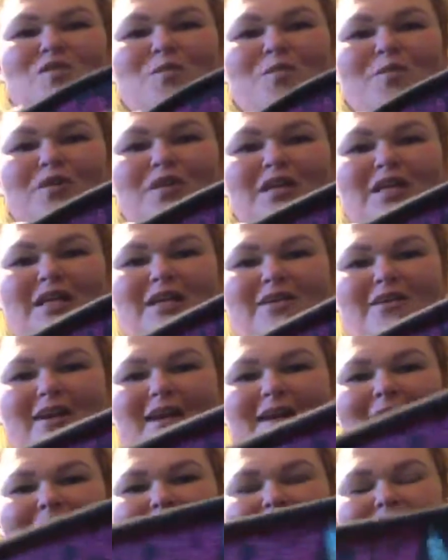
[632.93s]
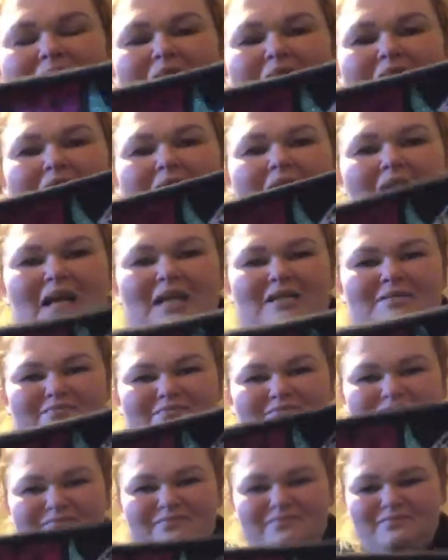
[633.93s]
Super glittery.
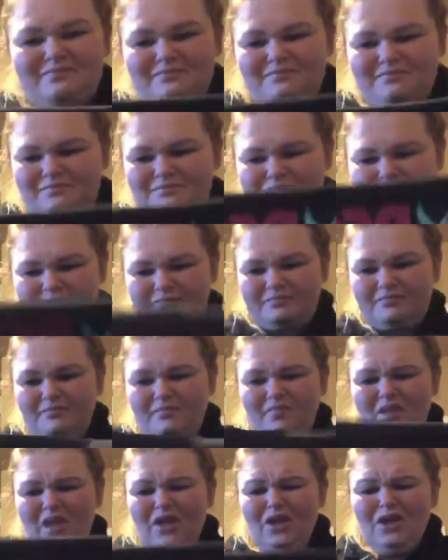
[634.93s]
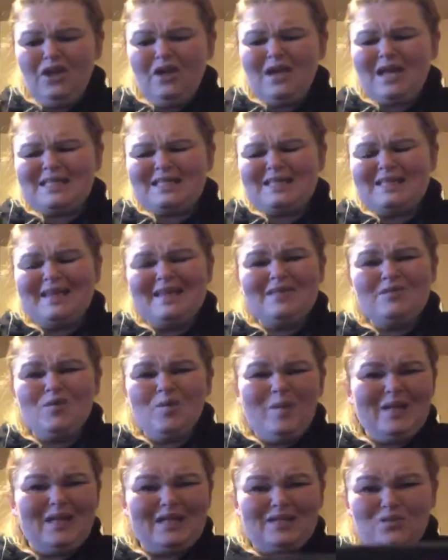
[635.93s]
Um, you know, guys, and these
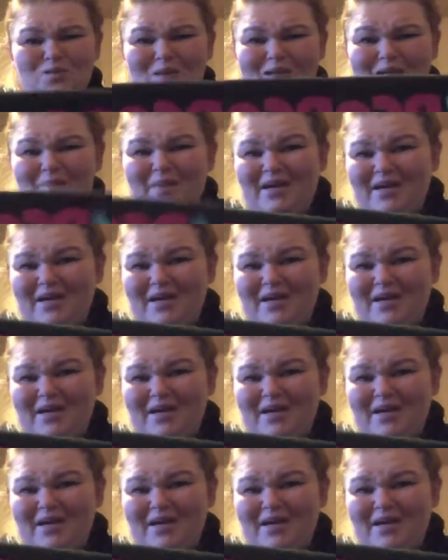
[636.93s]
would be like 20